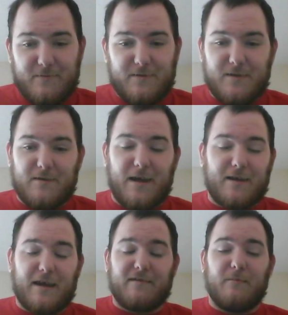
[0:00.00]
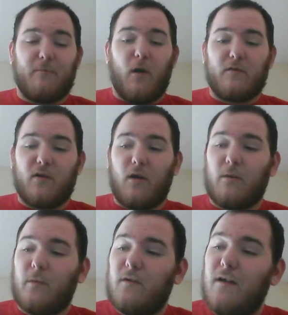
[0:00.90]
can actually be
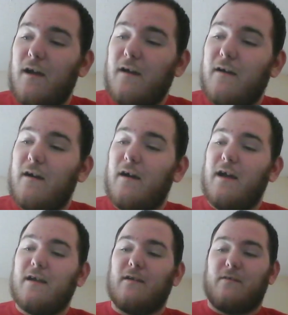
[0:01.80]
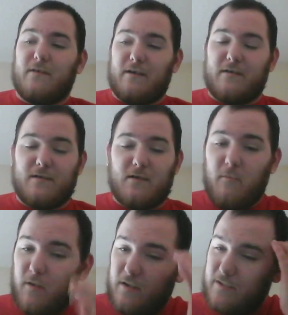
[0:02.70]
tolerable. Hey, a
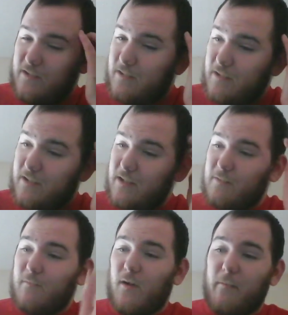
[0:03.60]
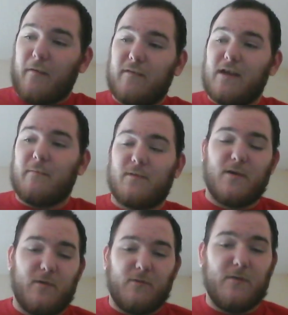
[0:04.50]
somewhat decent Cindy Morrow back in the
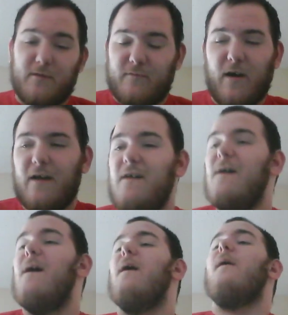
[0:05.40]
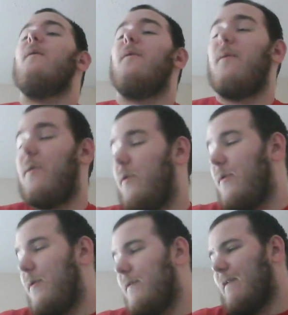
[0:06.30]
episode, who would have thought?
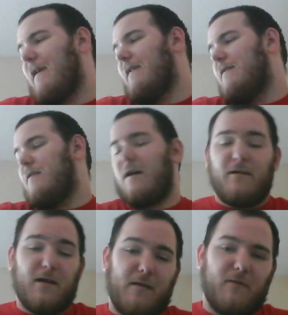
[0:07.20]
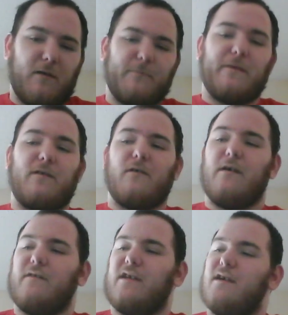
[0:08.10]
Yeah, I'm being so
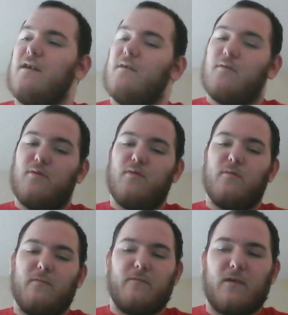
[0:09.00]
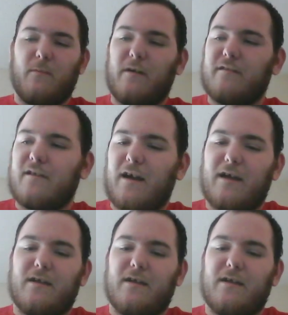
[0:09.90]
hilly. So much, I